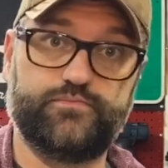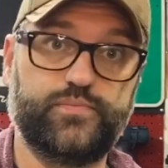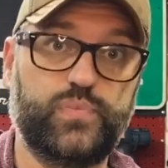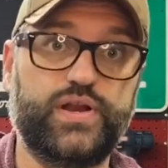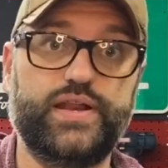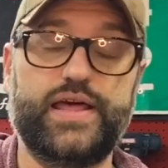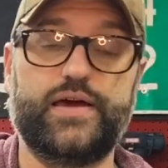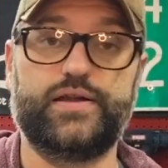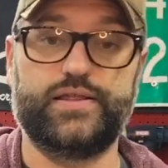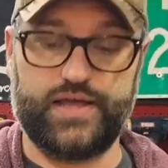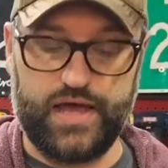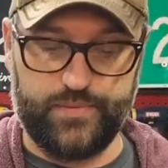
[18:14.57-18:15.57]
put it down in
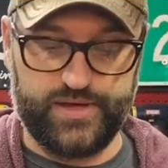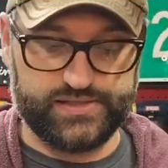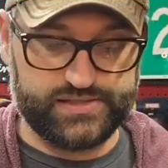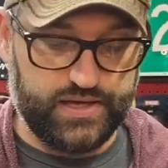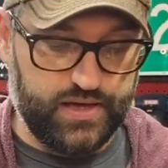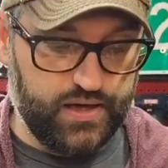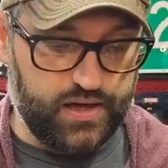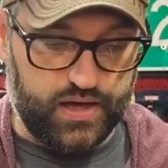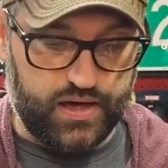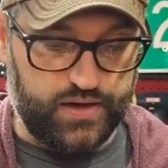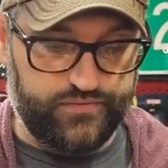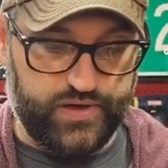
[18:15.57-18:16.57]
the comments.
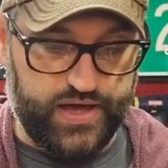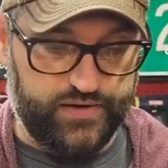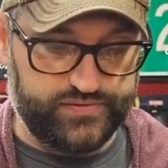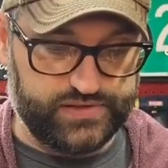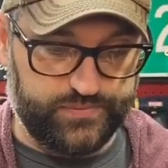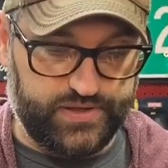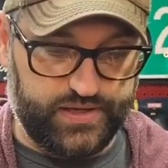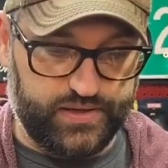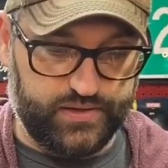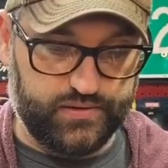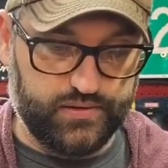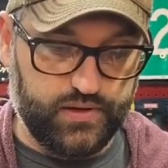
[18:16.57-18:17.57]
Uh, if you have
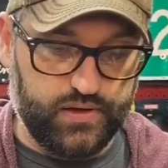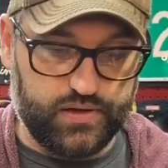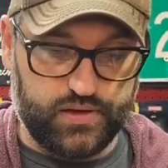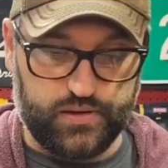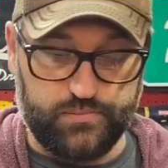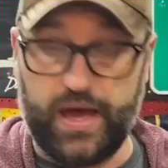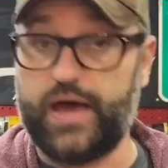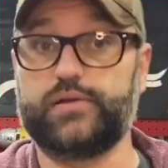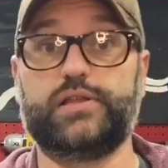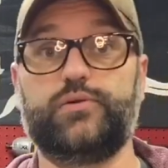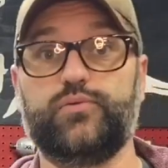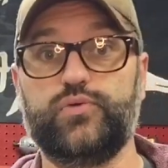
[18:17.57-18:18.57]
something uh,
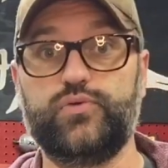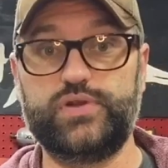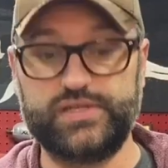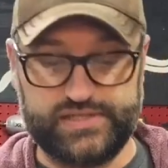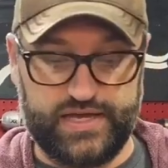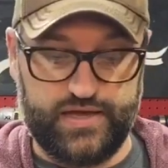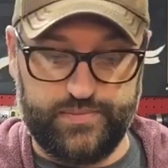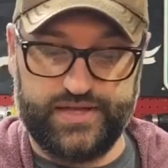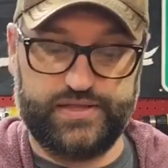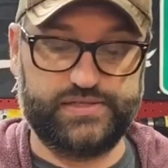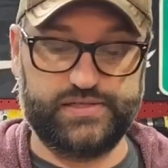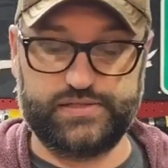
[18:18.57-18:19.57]
mildly rude to say about
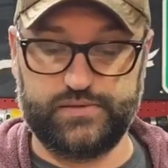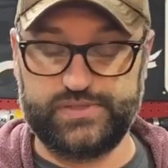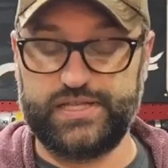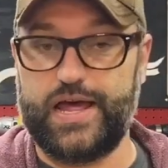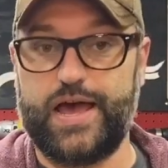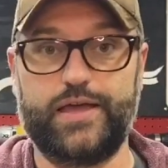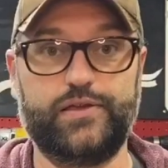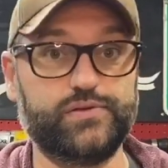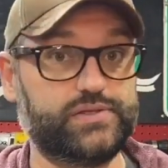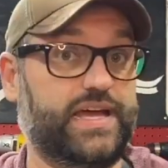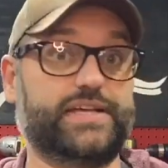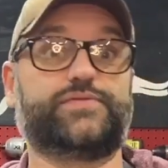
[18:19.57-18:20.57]
the systems that I
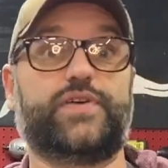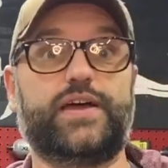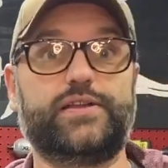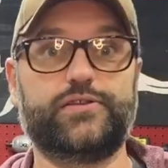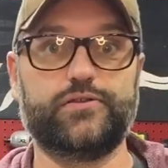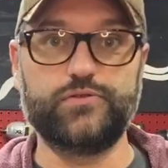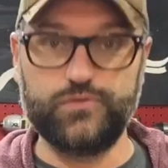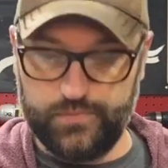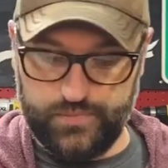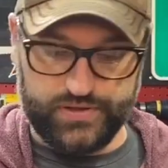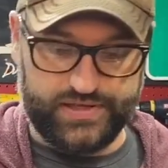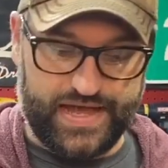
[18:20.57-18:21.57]
use, that's fine too.
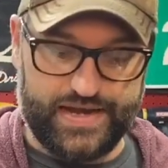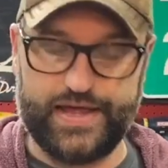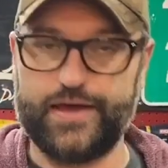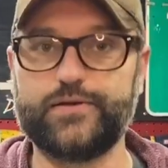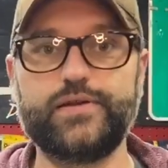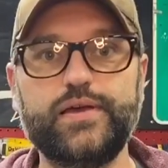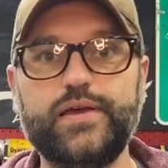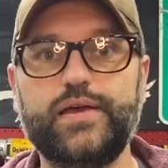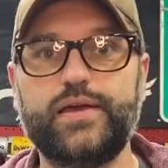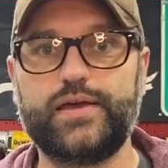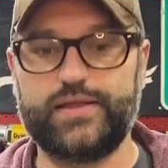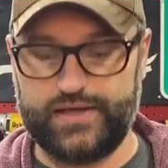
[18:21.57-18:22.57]
Put that down
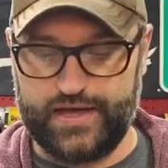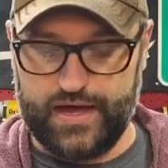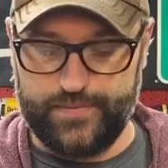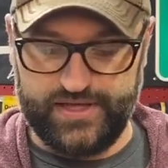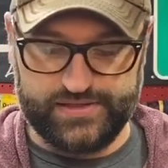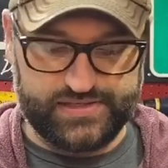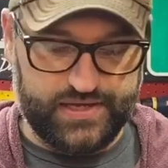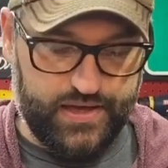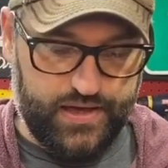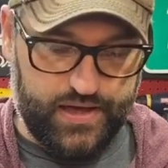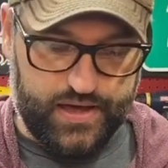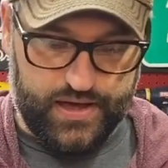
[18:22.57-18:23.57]
in the comments.
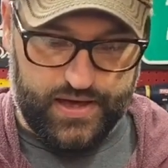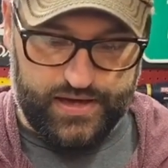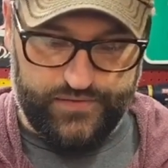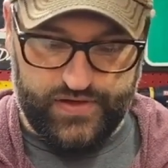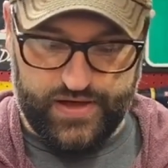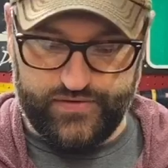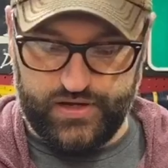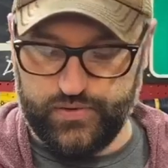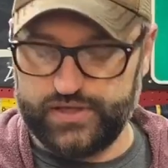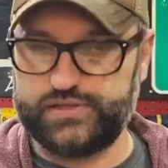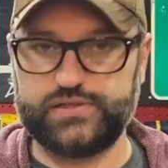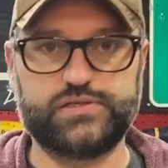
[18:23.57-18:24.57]
Uh, and if you have any
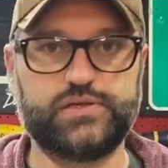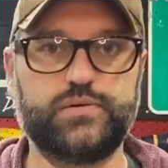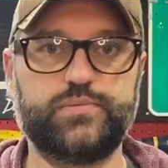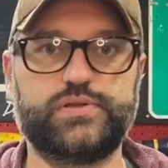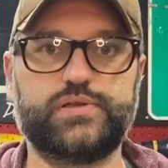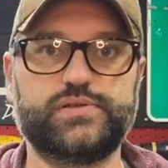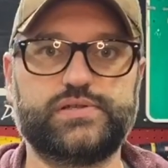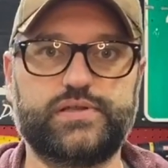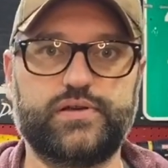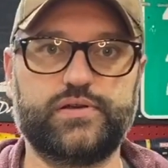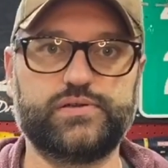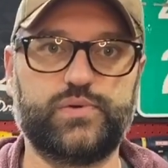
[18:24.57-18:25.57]
questions, put those in
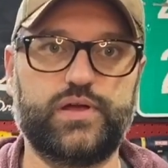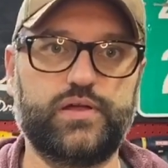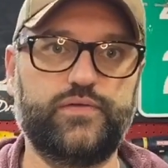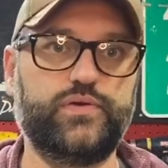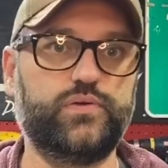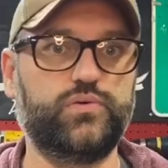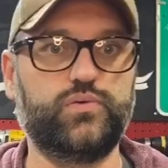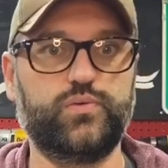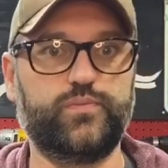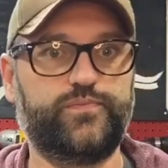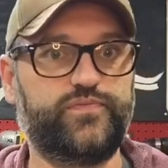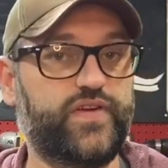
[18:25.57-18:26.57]
there as well. If you
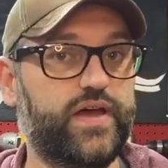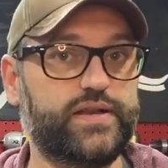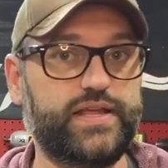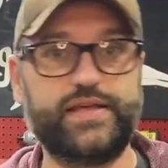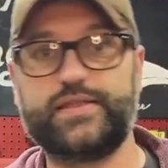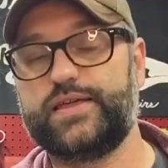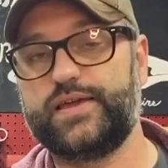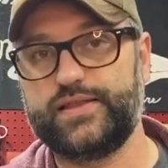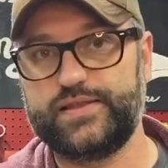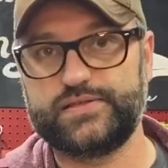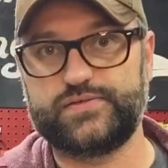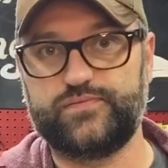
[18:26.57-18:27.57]
found anything in
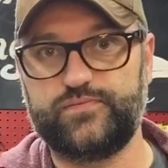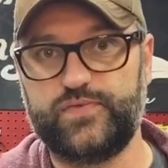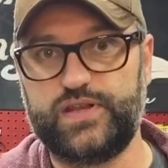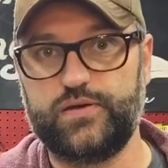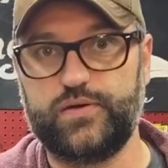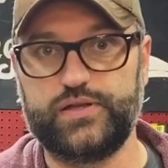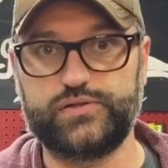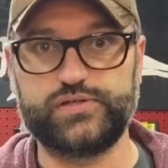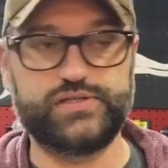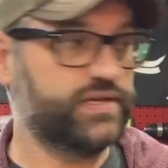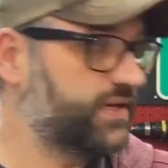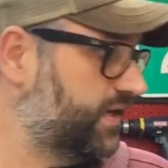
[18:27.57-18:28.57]
this video
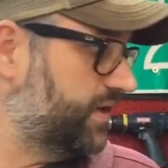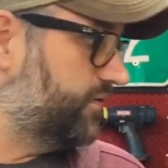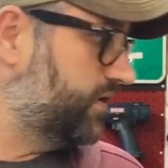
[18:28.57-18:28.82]
interesting, even